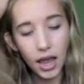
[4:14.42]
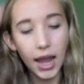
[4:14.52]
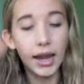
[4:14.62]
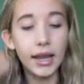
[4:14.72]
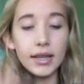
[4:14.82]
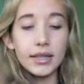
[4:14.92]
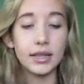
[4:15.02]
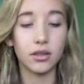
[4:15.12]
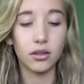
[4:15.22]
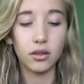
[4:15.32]
and
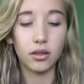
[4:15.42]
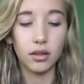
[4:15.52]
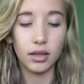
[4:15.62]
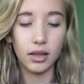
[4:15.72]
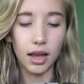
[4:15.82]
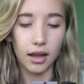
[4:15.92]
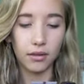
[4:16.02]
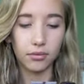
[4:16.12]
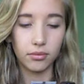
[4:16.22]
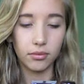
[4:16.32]
it's, yeah,
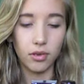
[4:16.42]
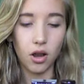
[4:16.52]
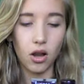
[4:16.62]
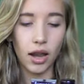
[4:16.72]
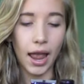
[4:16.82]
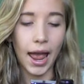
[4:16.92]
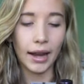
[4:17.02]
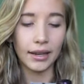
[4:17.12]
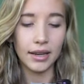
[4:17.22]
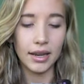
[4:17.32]

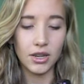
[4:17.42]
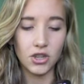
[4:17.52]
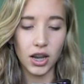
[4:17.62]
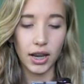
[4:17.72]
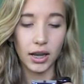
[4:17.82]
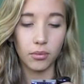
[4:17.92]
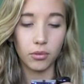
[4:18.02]
non-acnegenic.